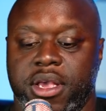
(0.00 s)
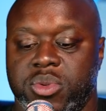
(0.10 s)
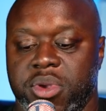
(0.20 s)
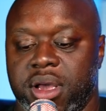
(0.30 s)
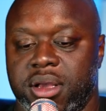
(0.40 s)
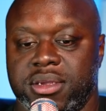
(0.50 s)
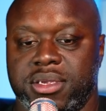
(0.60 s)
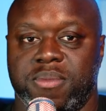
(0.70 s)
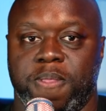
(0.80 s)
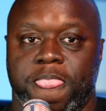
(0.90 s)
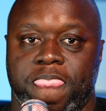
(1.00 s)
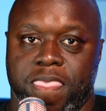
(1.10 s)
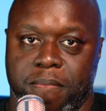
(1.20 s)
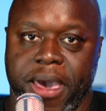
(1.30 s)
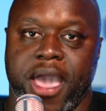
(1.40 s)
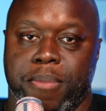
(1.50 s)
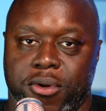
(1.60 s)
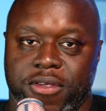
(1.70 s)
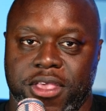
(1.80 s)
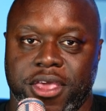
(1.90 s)
It's because the
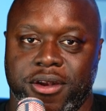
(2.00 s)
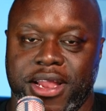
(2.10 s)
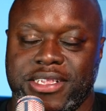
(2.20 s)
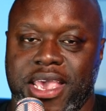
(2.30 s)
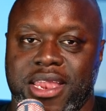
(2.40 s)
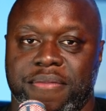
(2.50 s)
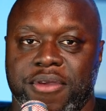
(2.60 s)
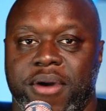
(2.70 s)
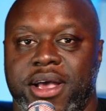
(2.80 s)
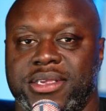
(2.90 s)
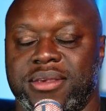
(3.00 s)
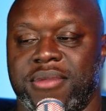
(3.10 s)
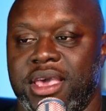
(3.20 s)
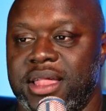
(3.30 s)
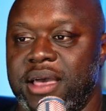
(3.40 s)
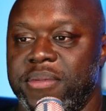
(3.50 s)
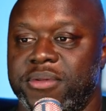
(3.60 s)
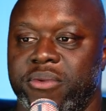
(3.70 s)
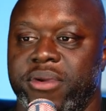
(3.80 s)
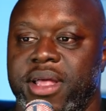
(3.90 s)
backbone of the internet's AWS, and, and a lot of
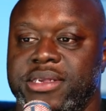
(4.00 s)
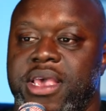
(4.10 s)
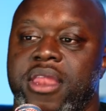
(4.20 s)
people don't realize. It.